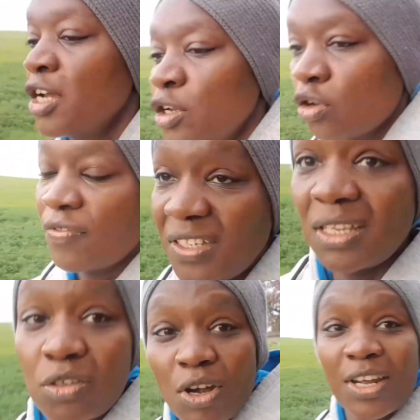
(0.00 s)
your visa is
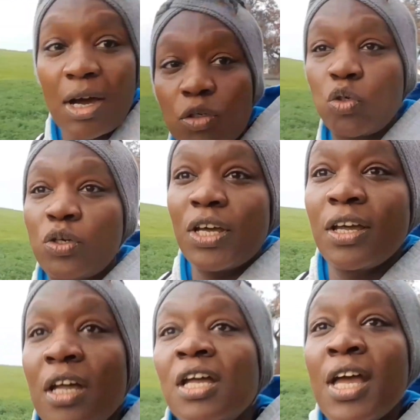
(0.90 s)
running out today,
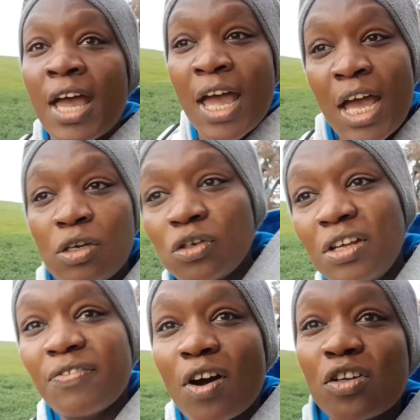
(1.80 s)
and you leave
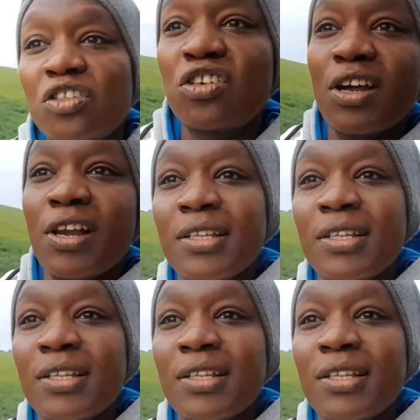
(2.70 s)
Austria, let's say